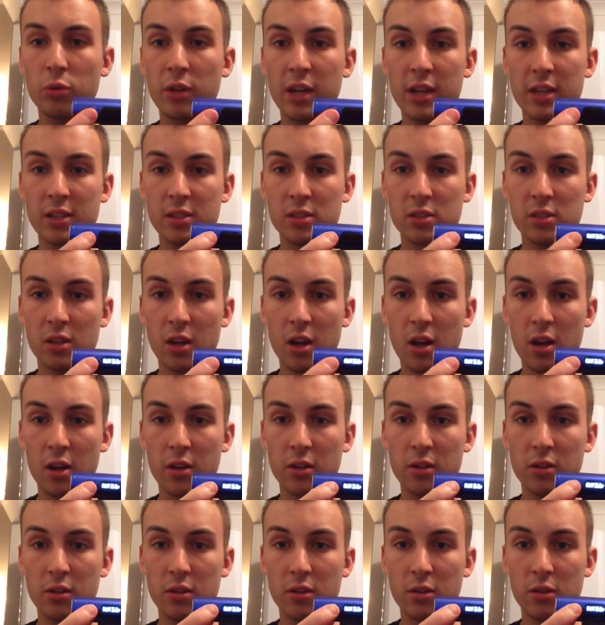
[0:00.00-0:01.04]
There's
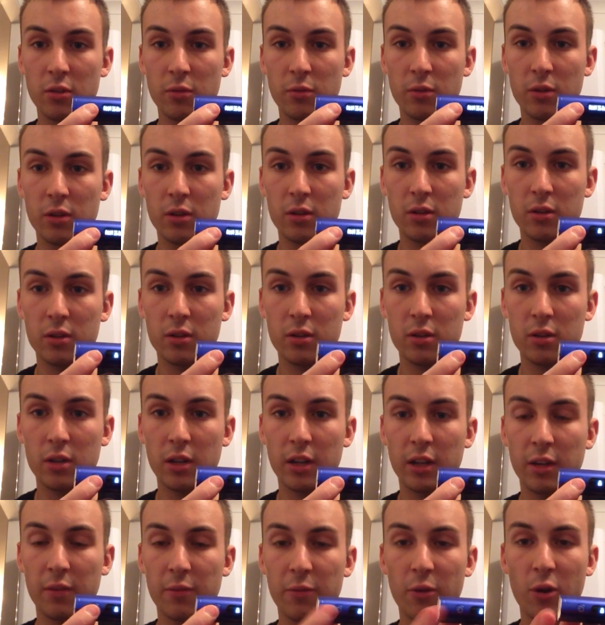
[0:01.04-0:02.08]
you
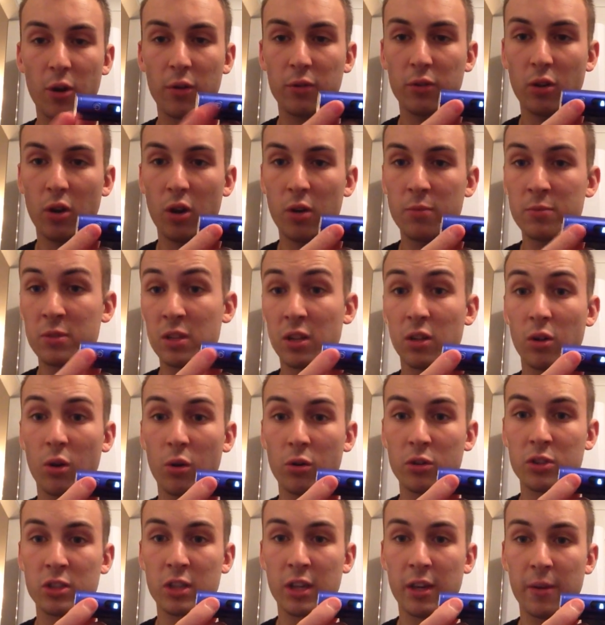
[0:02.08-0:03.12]
click it 5 times, it
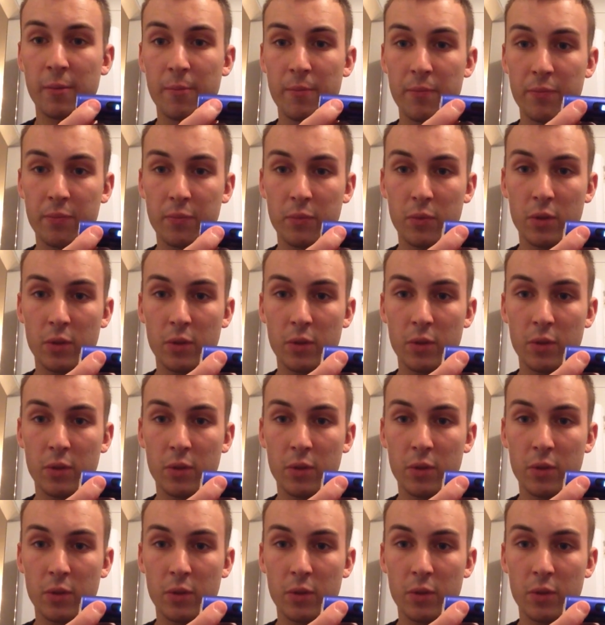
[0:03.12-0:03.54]
locks it,